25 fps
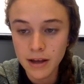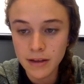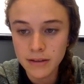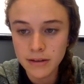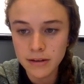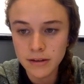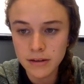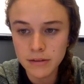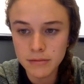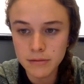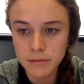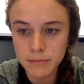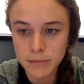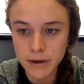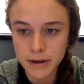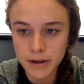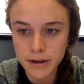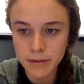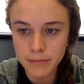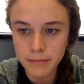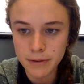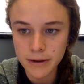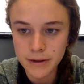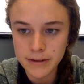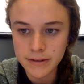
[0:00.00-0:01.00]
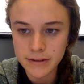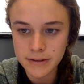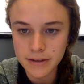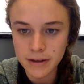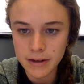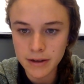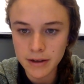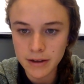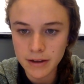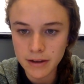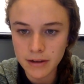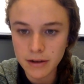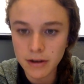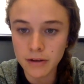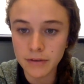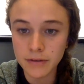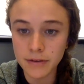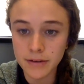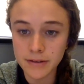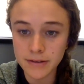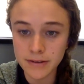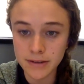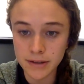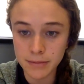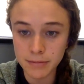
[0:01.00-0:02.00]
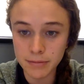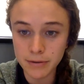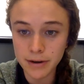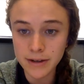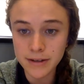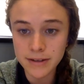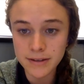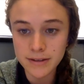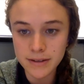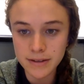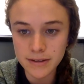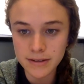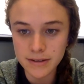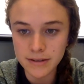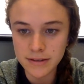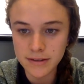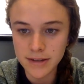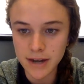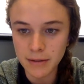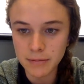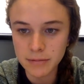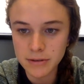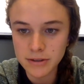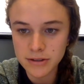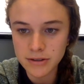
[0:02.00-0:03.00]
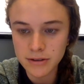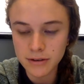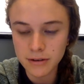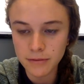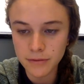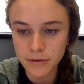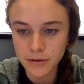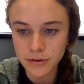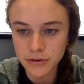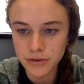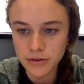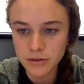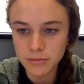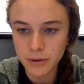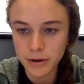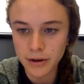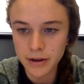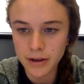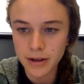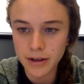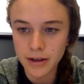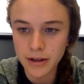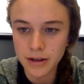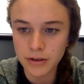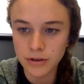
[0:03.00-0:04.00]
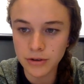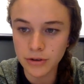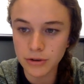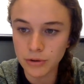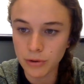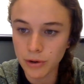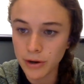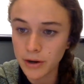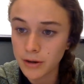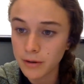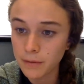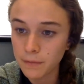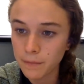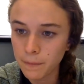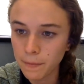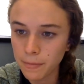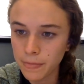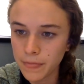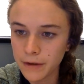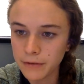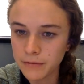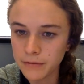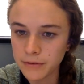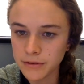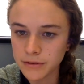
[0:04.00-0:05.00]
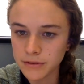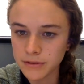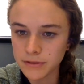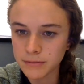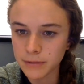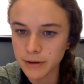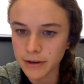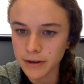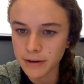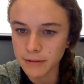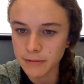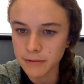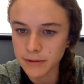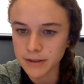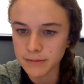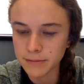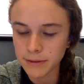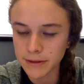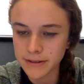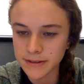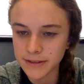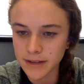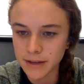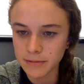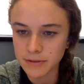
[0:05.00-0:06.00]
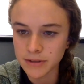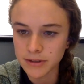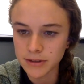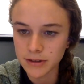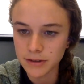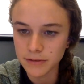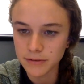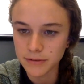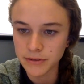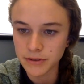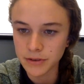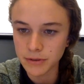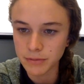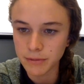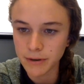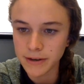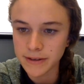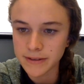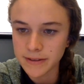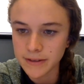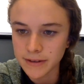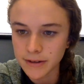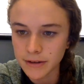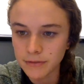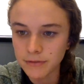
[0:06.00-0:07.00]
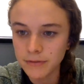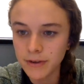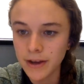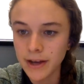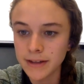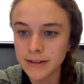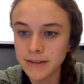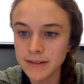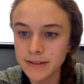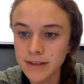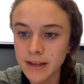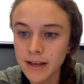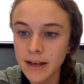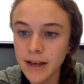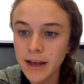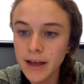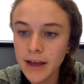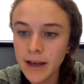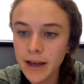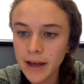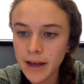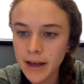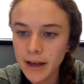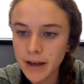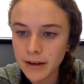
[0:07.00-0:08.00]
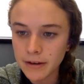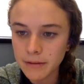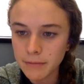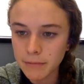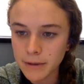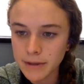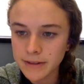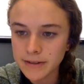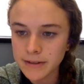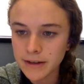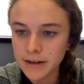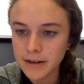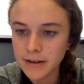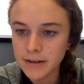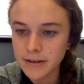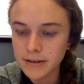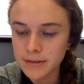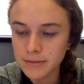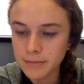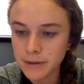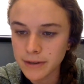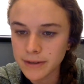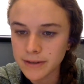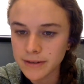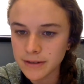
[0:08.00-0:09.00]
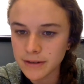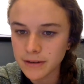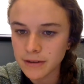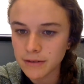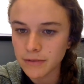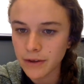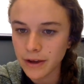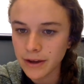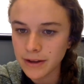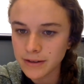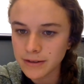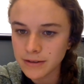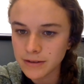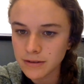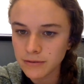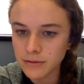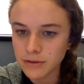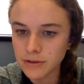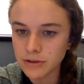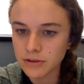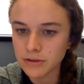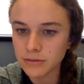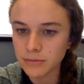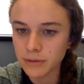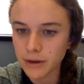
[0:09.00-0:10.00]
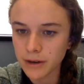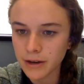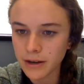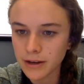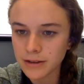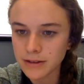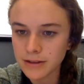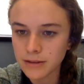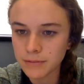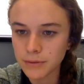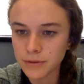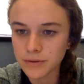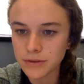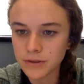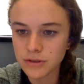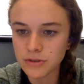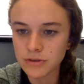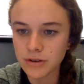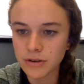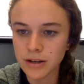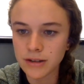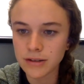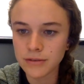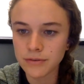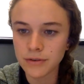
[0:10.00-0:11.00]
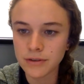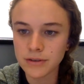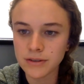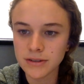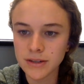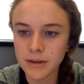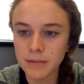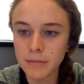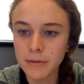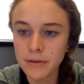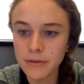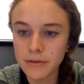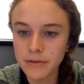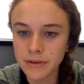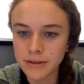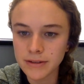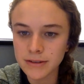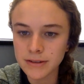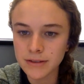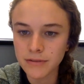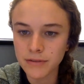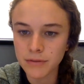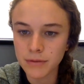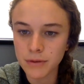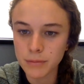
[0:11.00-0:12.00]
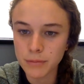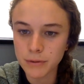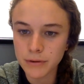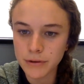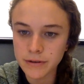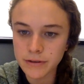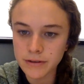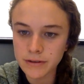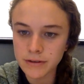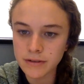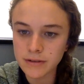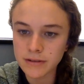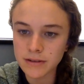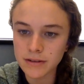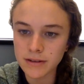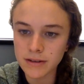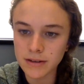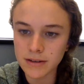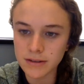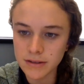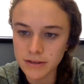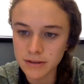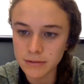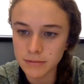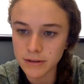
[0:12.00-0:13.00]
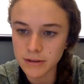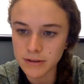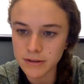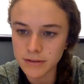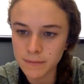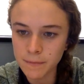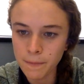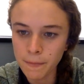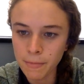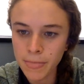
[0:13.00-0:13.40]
The global market price, called the C price, is established in a futures market in New York. A futures market works by establishing a future price in advance, and by setting this price in advance, the futures market is supposed to transfer some of the risk from the producers to the consumers.